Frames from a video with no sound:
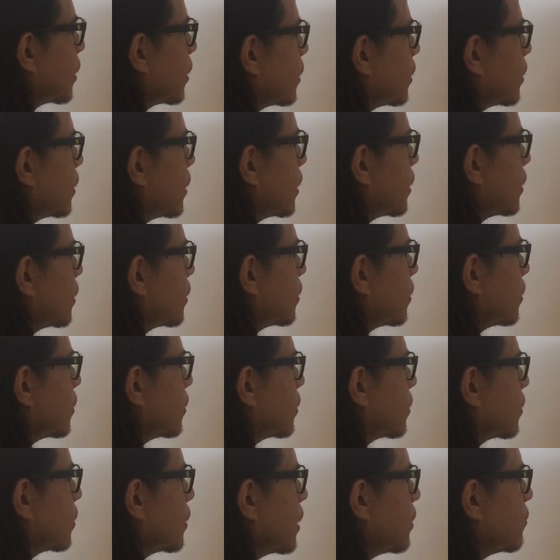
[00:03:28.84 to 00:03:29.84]
And then
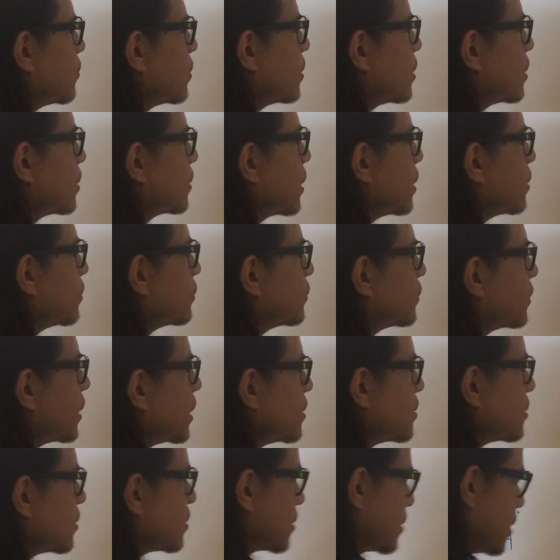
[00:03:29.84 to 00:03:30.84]
everything else
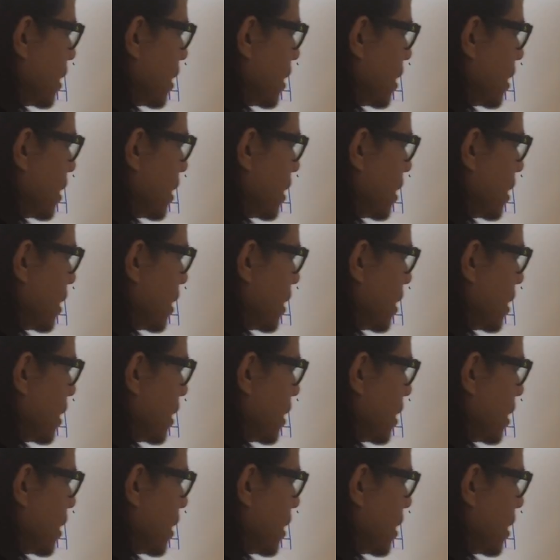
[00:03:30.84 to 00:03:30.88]
stays the